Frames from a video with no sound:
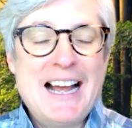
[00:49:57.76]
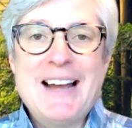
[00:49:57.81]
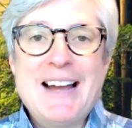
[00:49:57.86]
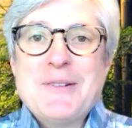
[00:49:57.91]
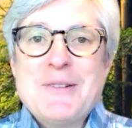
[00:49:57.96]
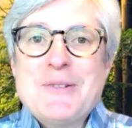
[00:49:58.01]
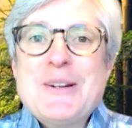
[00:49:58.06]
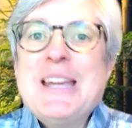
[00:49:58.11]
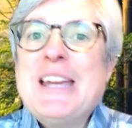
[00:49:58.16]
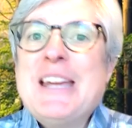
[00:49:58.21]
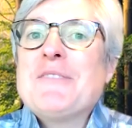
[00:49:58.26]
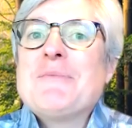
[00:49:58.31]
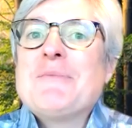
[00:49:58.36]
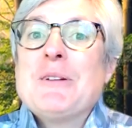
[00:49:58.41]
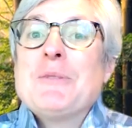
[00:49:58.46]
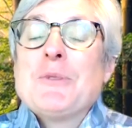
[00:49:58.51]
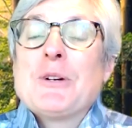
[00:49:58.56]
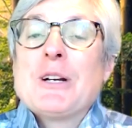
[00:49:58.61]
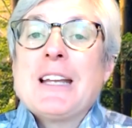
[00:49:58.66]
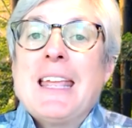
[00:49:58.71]
We have
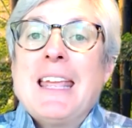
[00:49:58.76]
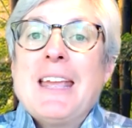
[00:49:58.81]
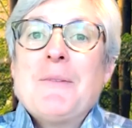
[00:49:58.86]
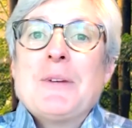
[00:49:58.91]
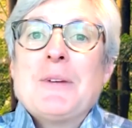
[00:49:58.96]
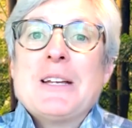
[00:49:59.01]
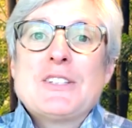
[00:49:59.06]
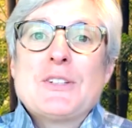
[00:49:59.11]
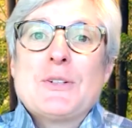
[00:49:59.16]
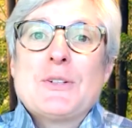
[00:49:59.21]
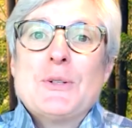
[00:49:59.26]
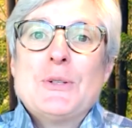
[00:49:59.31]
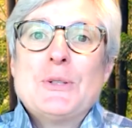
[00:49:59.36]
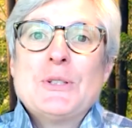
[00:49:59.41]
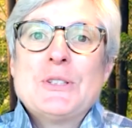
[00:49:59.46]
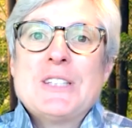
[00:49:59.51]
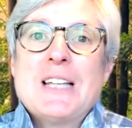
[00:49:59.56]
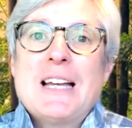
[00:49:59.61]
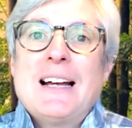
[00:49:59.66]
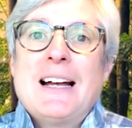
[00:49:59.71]
been working with
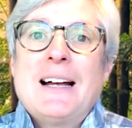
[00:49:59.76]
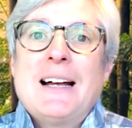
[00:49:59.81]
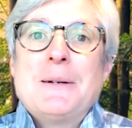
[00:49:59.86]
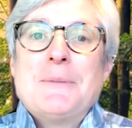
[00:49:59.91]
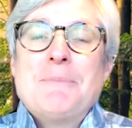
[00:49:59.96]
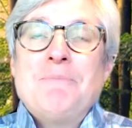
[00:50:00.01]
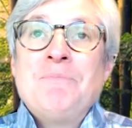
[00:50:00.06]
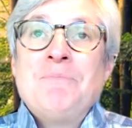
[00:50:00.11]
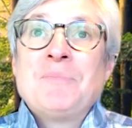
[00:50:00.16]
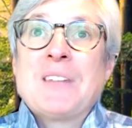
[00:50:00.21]
schools, a